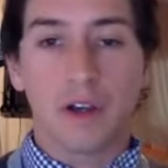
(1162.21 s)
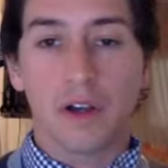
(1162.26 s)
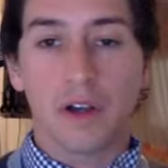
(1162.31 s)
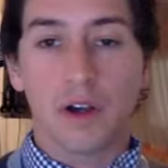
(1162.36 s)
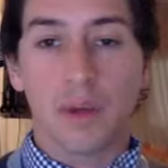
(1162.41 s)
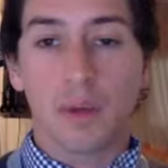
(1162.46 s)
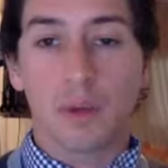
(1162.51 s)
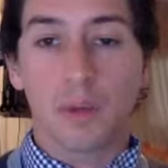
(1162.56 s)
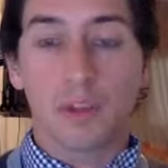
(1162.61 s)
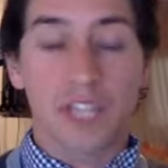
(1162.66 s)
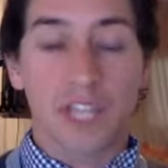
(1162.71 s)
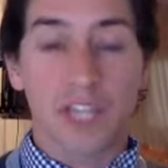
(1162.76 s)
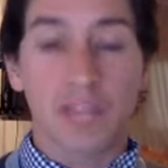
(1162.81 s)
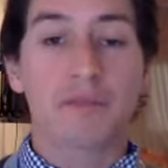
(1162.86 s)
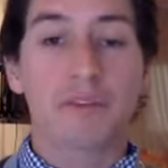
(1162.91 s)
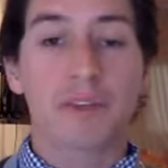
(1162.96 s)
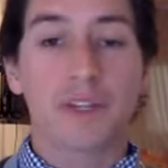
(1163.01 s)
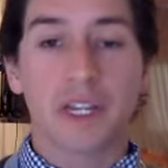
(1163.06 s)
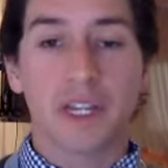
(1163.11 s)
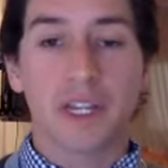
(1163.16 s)
almost
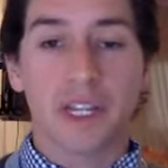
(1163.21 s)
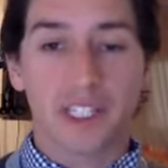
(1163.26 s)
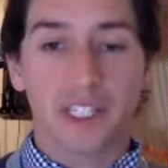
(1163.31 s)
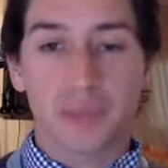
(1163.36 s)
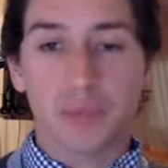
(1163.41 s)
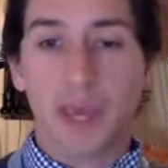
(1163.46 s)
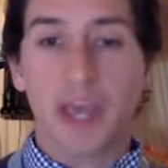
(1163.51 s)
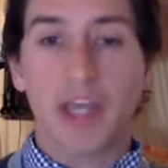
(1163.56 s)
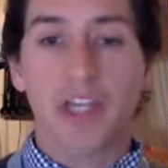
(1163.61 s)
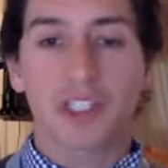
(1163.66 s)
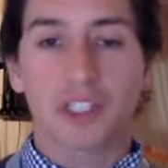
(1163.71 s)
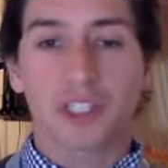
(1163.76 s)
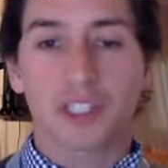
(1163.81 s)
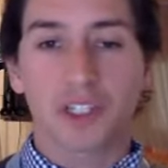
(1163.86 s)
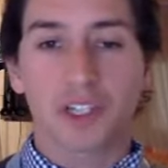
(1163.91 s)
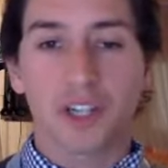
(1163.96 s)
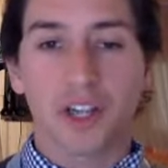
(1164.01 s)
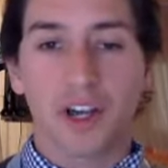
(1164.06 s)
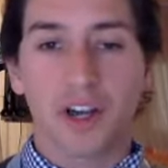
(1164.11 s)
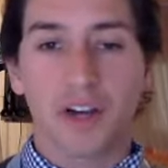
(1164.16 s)
infinite
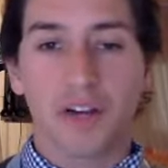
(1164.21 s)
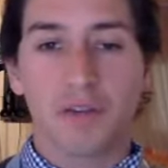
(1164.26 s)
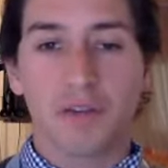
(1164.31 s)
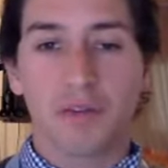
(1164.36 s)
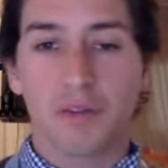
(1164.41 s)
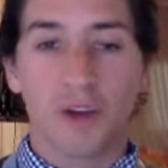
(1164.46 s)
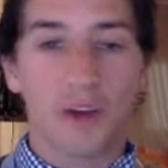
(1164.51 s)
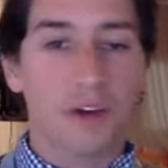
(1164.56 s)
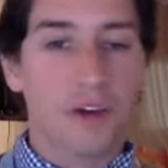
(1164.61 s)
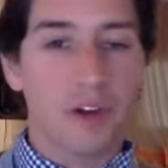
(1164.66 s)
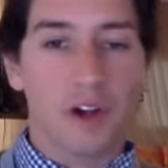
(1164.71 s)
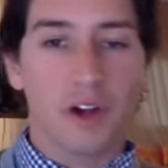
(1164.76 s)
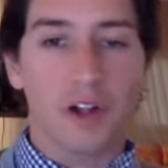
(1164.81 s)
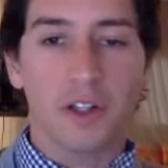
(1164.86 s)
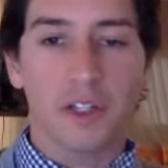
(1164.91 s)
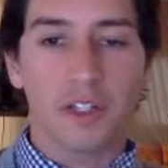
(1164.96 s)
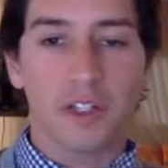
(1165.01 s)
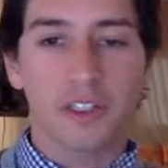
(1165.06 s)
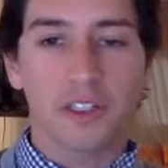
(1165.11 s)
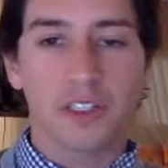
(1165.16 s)
expansion of our
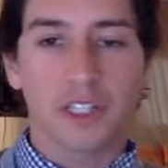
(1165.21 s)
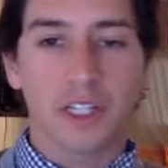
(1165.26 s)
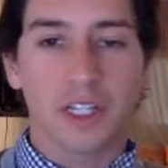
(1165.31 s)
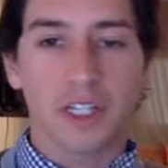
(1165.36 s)
knowledge,